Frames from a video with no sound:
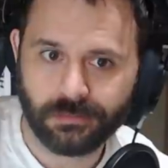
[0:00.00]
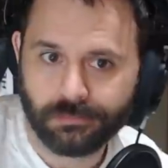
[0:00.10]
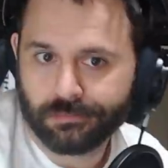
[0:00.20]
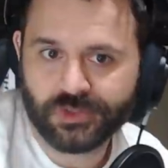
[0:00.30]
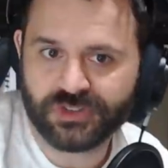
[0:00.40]

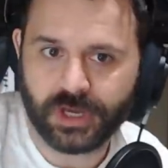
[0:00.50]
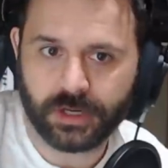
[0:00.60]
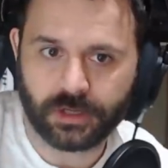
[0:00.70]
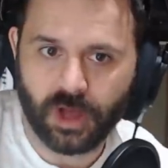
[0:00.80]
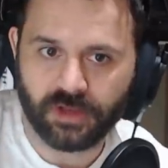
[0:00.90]
can just cut
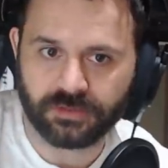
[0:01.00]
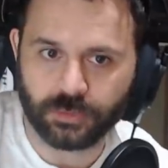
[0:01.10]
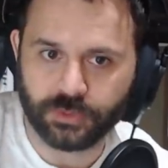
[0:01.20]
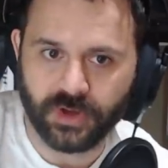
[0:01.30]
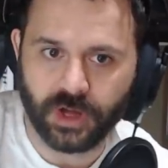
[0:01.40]
your loss and
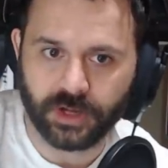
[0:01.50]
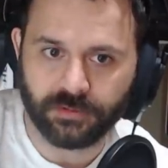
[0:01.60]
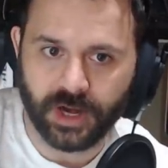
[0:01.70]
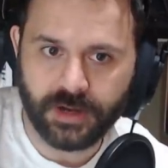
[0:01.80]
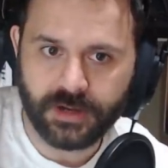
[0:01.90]
move on,
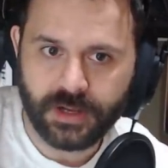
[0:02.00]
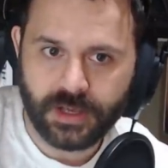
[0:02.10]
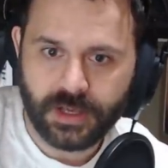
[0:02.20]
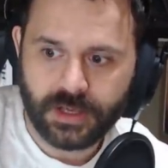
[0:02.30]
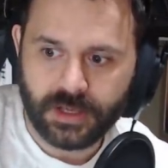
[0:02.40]
right?
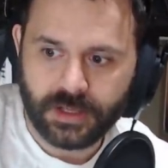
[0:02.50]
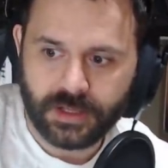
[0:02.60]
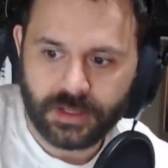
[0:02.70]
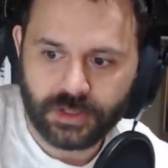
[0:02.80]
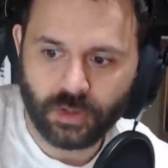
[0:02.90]

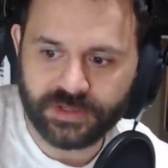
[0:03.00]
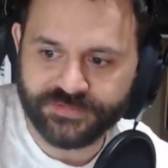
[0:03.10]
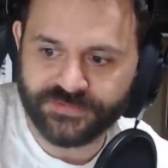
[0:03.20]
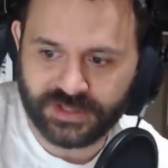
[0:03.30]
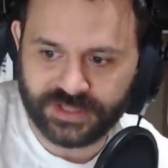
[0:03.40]
You're only
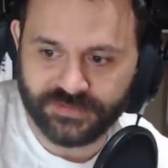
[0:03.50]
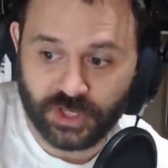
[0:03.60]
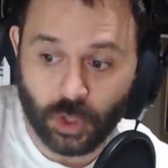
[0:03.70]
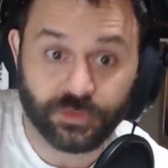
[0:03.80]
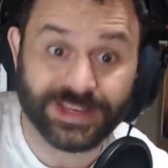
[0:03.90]
fucked if it
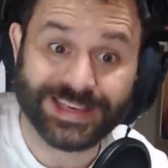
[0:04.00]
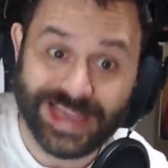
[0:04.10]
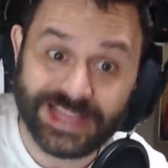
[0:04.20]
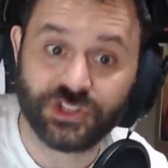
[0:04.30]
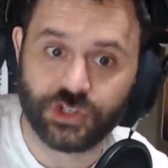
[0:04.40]
goes
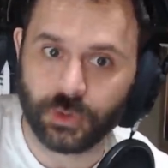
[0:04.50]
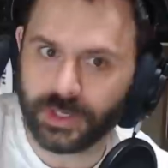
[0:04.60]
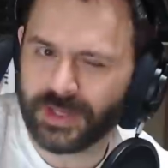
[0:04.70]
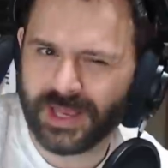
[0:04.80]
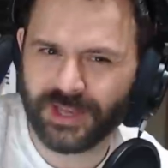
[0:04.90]
against you,
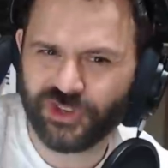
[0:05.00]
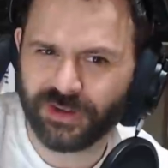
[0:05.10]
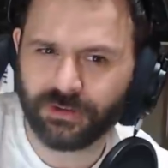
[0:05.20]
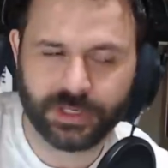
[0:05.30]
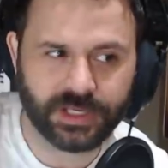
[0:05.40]
and that and
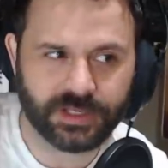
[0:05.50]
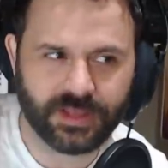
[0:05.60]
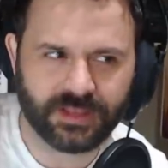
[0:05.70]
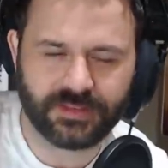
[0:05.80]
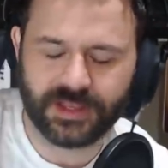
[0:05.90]
generally
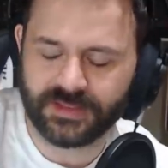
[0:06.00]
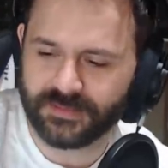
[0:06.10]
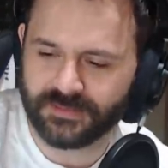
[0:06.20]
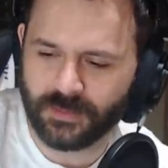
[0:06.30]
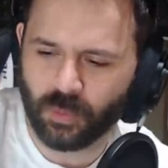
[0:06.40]
that
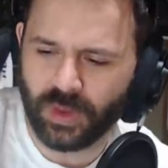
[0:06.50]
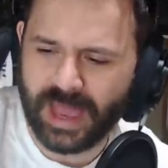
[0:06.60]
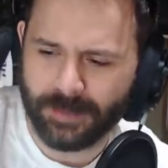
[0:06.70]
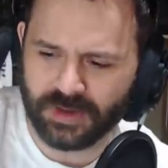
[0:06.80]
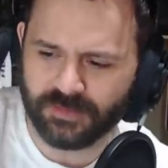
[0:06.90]
that, that won't
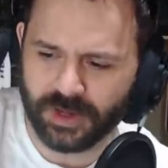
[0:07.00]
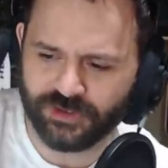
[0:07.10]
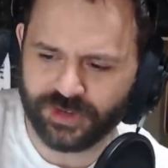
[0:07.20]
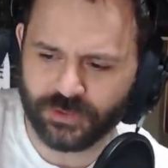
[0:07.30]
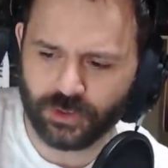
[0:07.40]
happen as
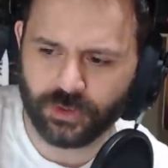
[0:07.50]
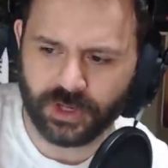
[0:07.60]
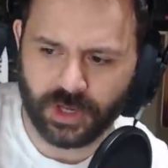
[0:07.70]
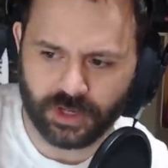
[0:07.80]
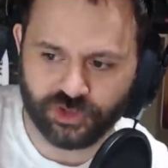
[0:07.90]
much. And if you're
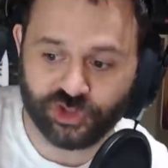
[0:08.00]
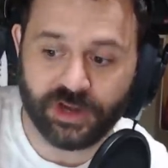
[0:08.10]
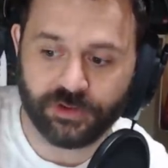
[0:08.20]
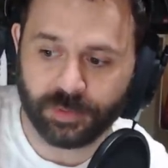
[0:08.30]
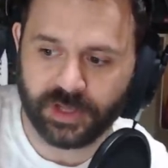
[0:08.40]
a, a
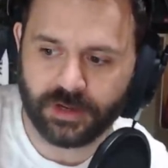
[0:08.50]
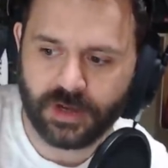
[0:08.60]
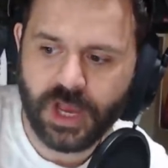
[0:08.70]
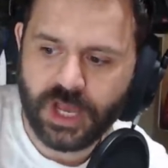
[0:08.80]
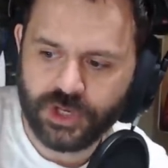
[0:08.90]
shares
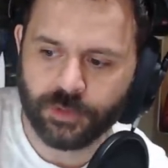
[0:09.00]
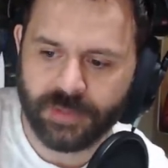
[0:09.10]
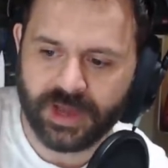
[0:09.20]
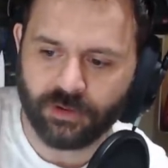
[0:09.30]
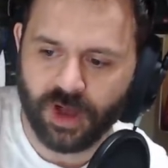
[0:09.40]
player, you're
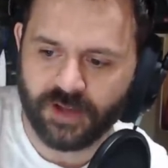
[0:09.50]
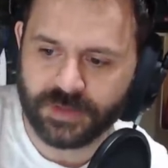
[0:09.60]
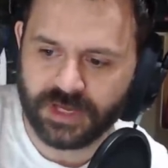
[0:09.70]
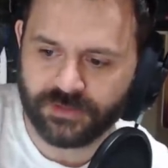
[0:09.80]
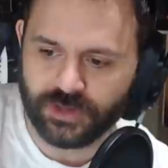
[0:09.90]
better off
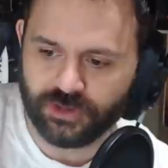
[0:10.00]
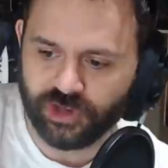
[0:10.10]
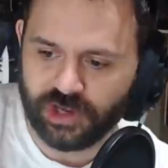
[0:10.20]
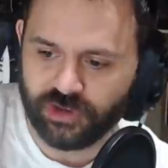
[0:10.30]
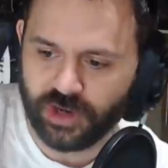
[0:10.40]
because you can
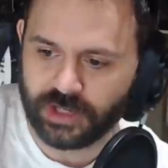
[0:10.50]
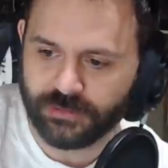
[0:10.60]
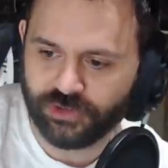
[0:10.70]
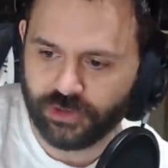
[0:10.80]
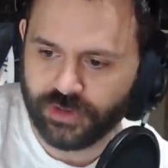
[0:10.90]
change it. All right, let
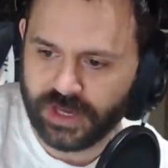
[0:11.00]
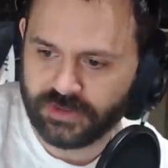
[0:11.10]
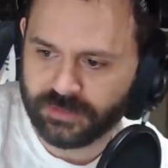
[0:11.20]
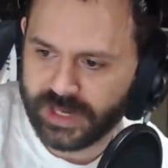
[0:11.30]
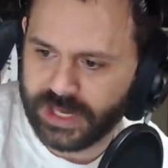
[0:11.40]
me show you
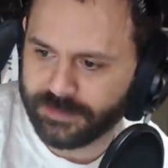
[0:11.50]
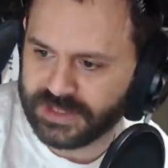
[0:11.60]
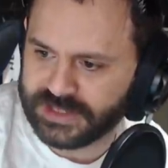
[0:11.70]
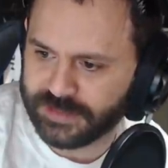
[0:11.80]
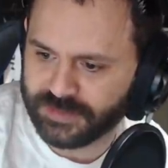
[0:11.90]
guys my
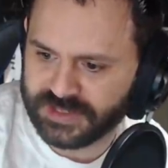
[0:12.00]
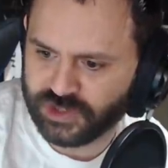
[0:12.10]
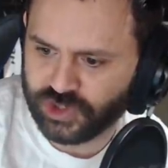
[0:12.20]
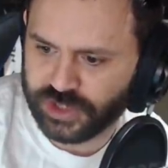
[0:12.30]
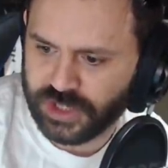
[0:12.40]
APT
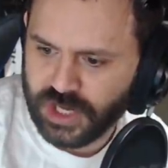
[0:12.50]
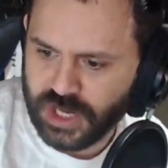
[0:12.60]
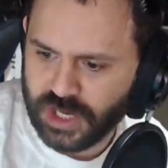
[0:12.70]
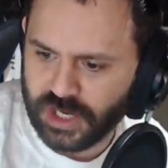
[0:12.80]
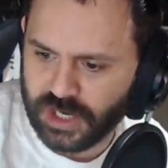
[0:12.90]
position.
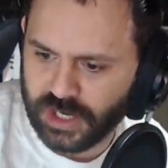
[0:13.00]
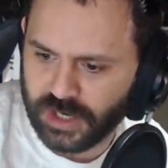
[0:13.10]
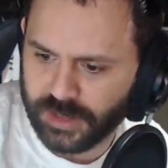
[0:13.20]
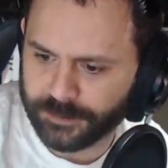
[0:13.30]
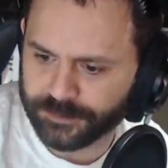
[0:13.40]

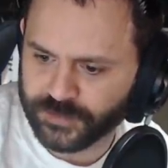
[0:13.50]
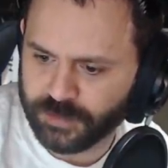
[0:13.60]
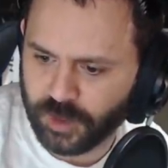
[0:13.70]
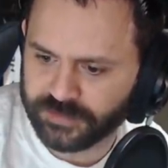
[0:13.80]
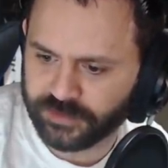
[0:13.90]
Um,
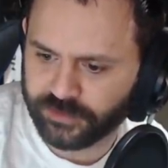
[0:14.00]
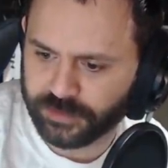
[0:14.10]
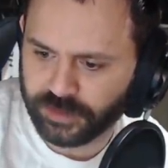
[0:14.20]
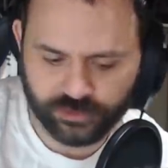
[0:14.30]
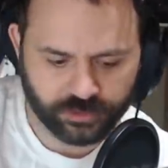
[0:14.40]
small position,
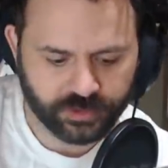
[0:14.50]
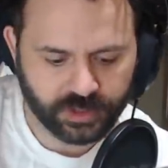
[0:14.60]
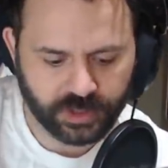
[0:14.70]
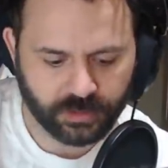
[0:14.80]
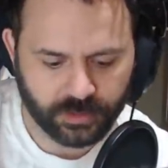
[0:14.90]
but I'll show it to you
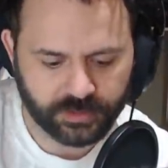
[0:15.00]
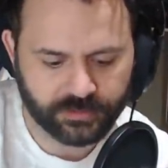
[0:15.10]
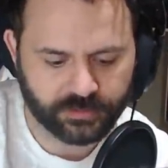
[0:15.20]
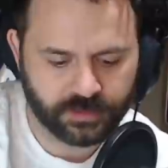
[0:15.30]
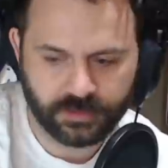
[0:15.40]

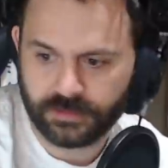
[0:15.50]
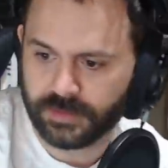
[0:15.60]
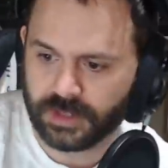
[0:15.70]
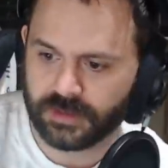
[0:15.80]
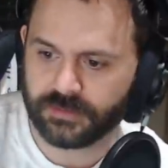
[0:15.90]
anyways. Let
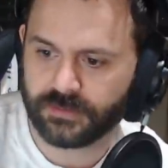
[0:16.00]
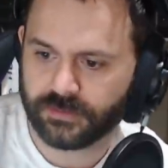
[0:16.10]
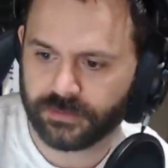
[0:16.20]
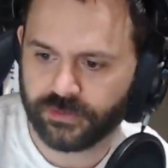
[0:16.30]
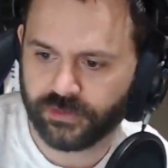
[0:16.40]
me get a
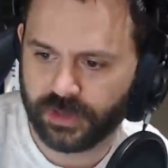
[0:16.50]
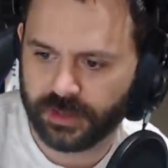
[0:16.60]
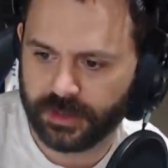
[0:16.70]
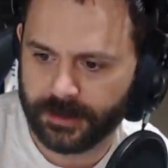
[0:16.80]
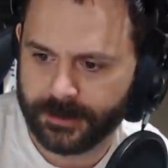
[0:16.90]
screenshot
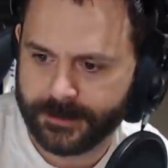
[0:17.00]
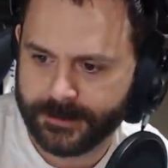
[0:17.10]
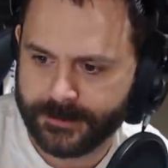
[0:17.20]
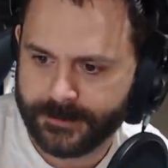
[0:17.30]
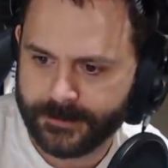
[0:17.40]
here.
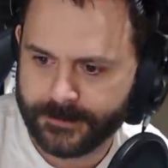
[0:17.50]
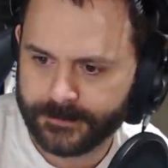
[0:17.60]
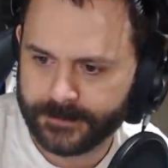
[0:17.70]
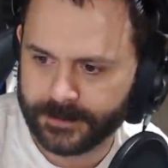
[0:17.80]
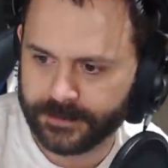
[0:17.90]

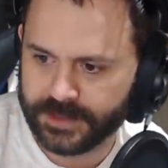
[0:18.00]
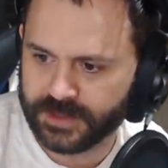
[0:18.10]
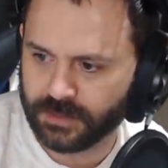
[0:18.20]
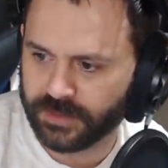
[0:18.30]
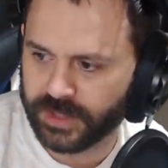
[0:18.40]
So this is
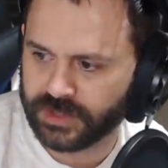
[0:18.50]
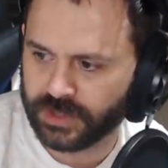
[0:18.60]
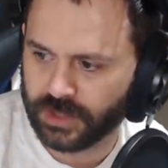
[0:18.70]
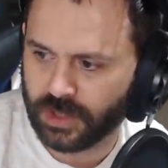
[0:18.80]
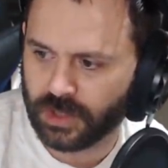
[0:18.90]
the one that I
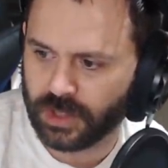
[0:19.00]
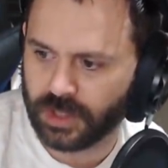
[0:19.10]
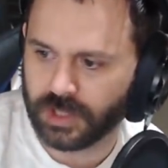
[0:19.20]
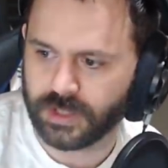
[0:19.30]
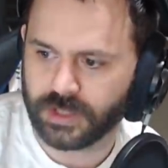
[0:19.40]
took
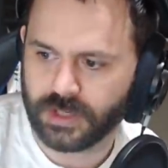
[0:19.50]
on